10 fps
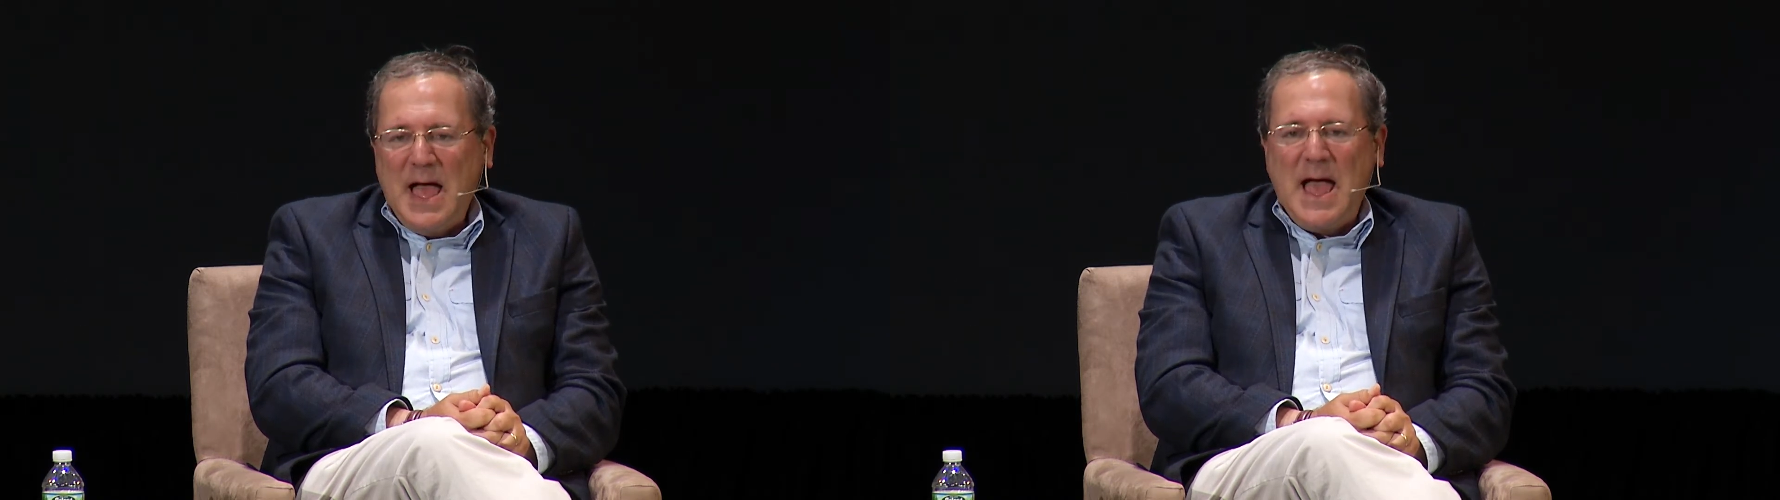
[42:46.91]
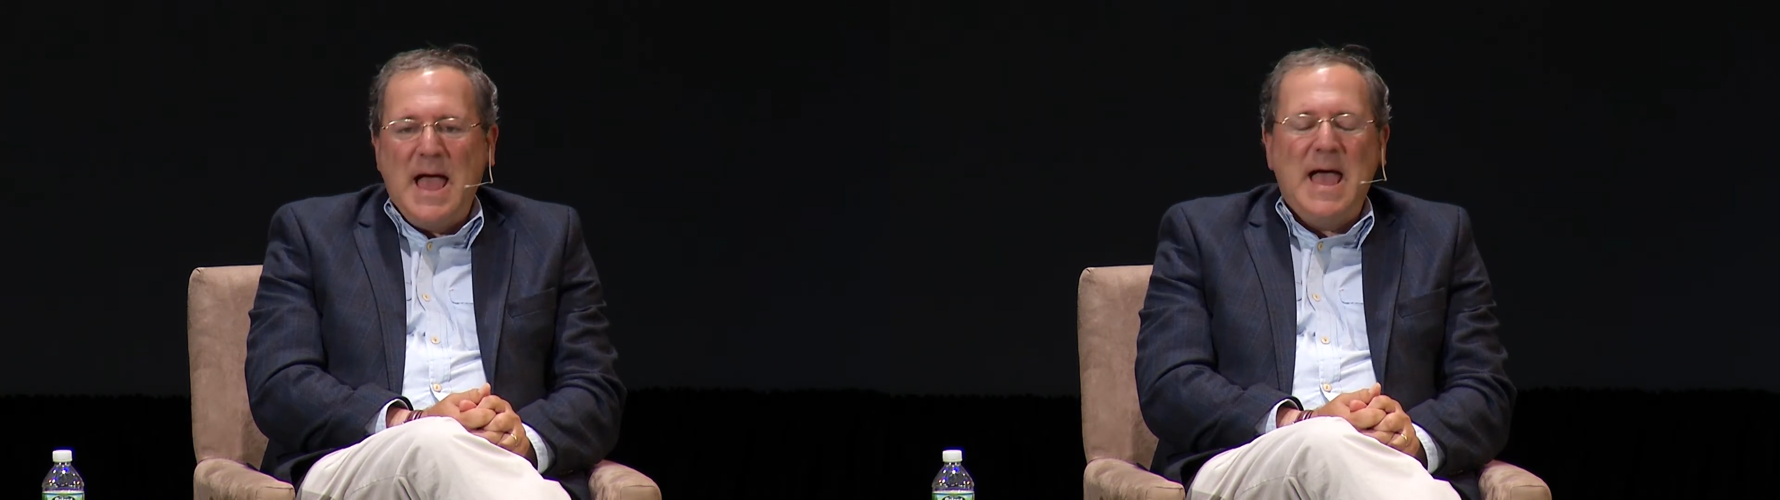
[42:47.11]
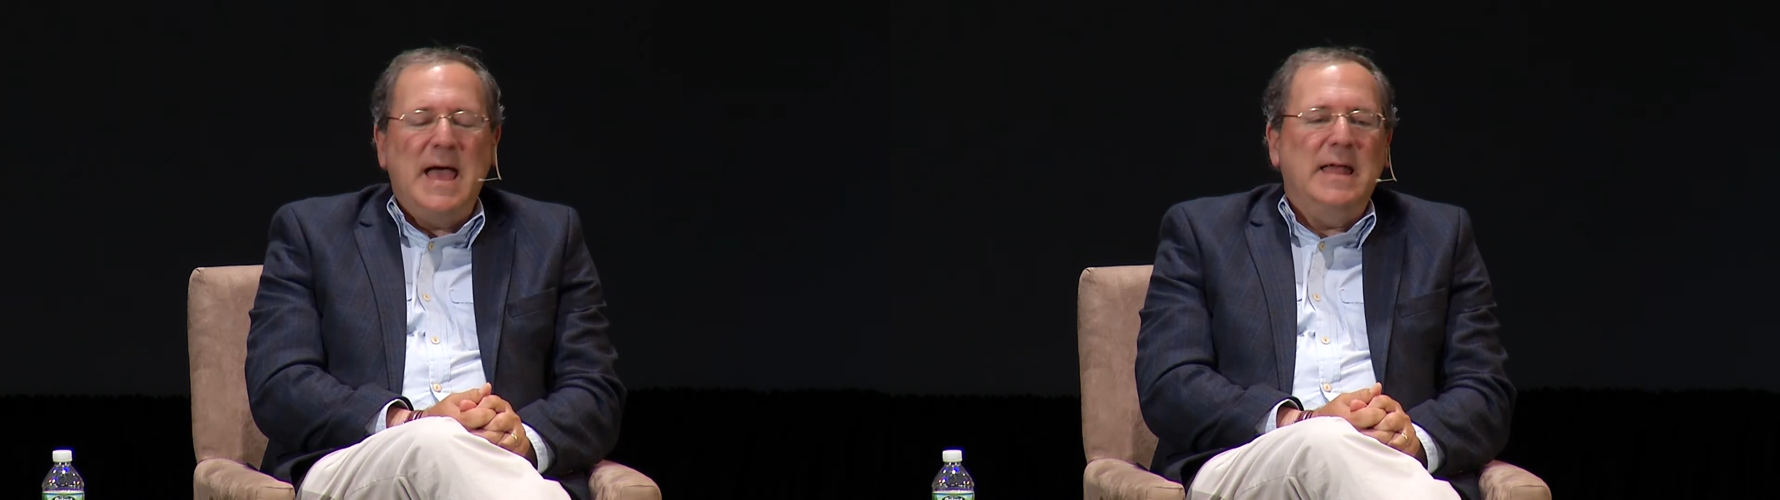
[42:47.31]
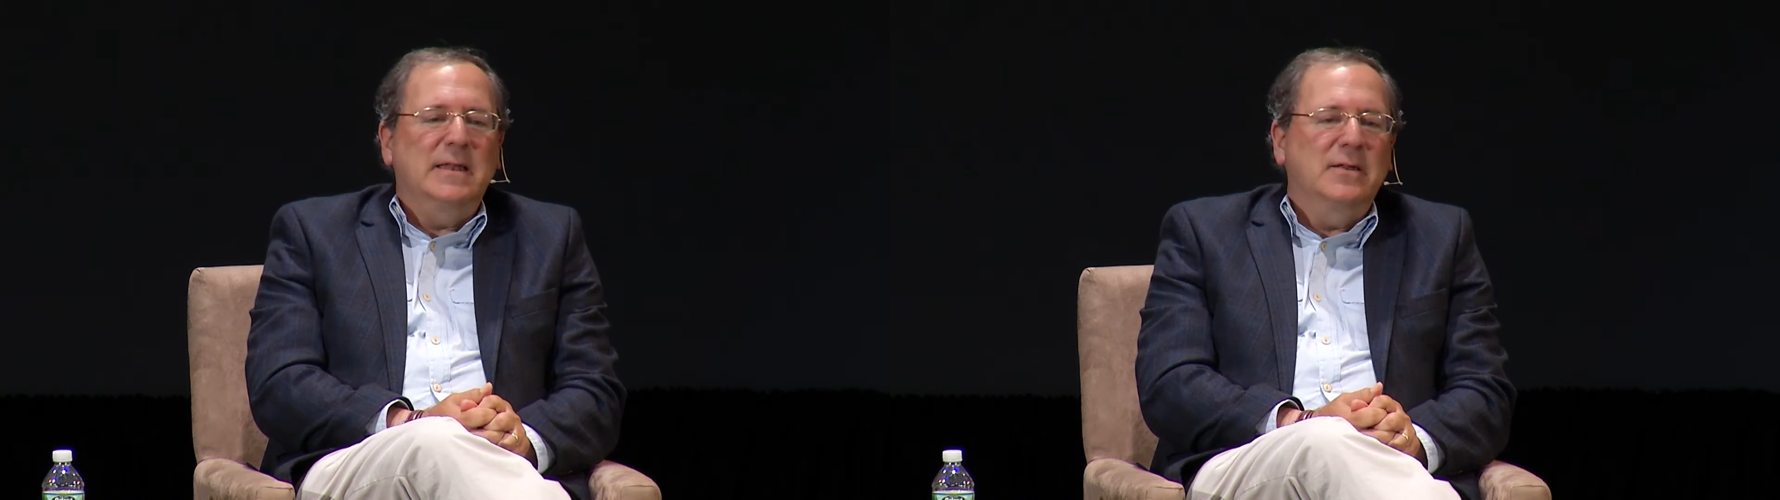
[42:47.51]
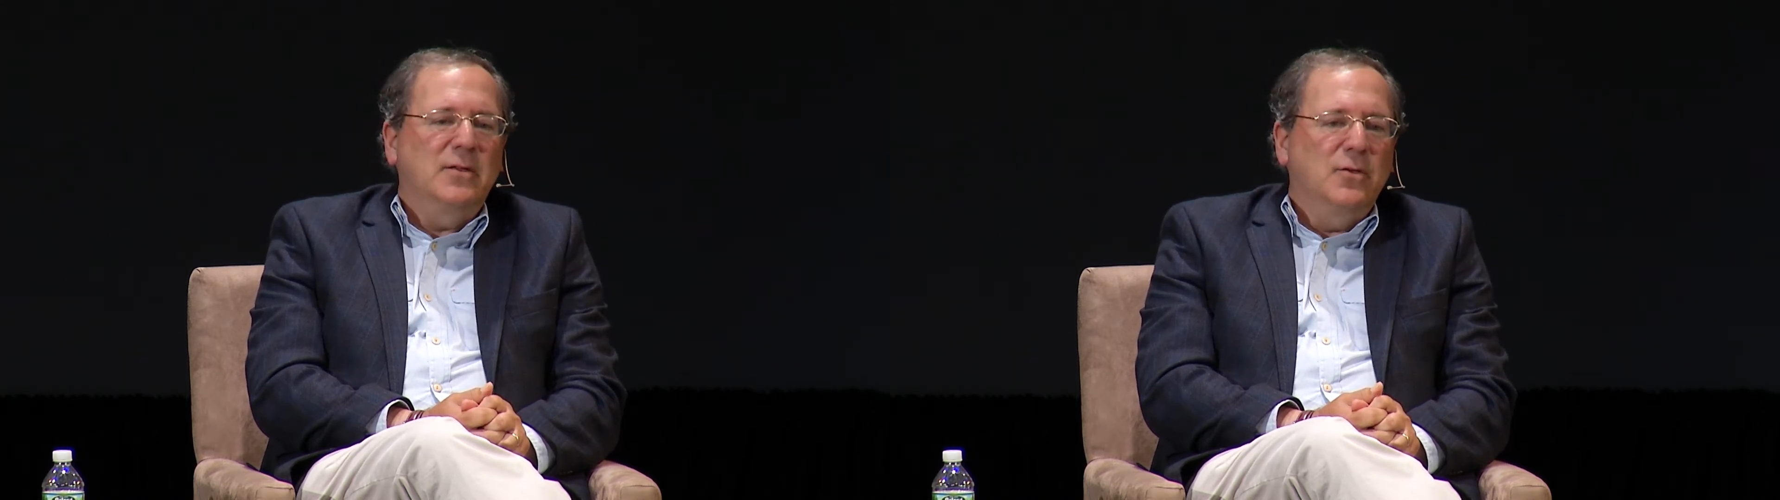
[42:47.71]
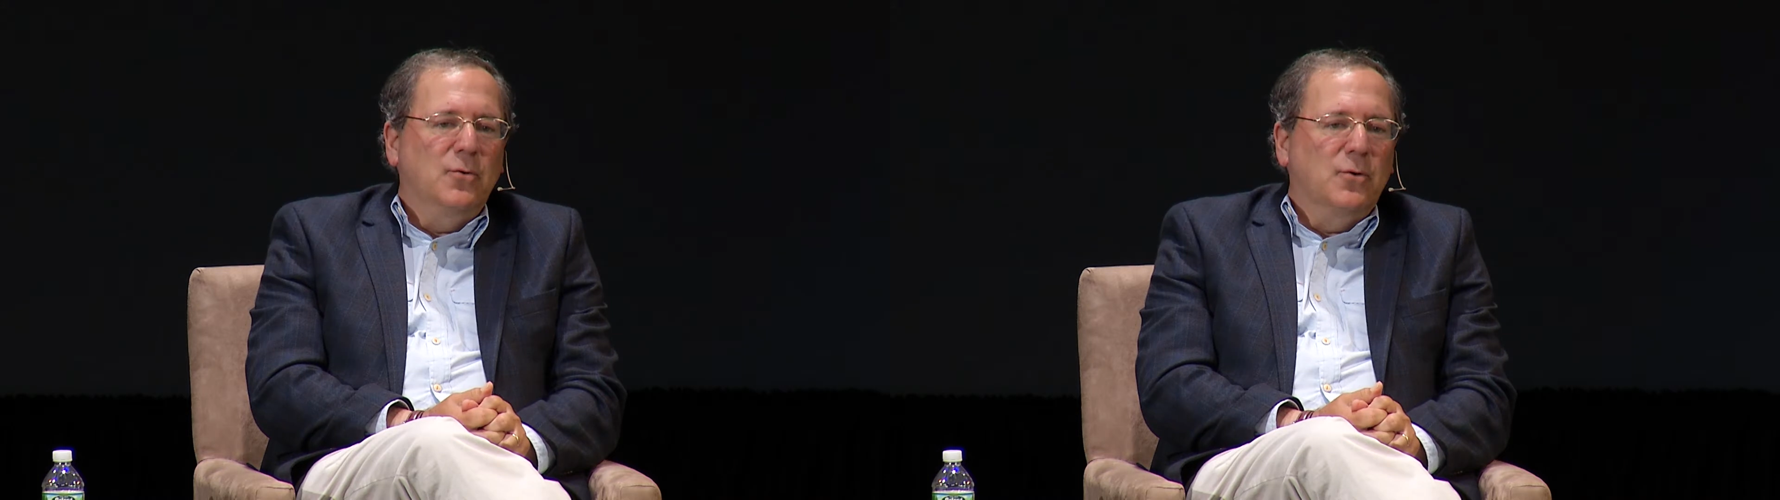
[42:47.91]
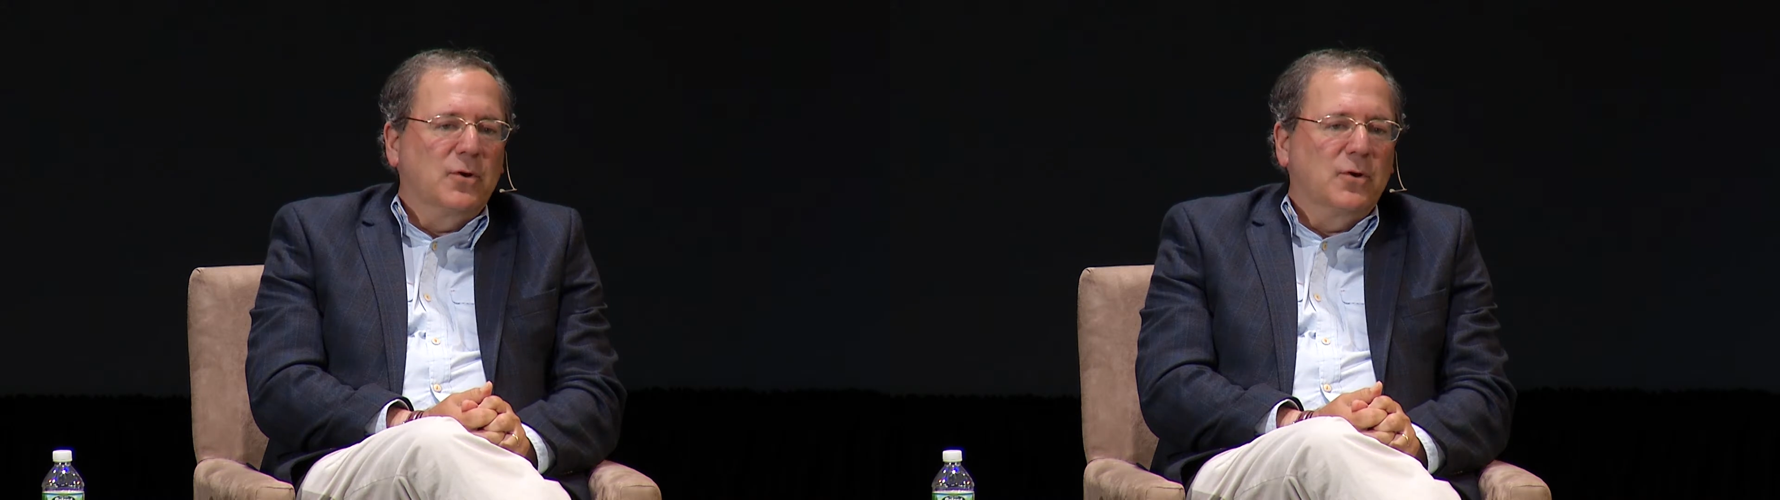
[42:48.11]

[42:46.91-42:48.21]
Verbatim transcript: and you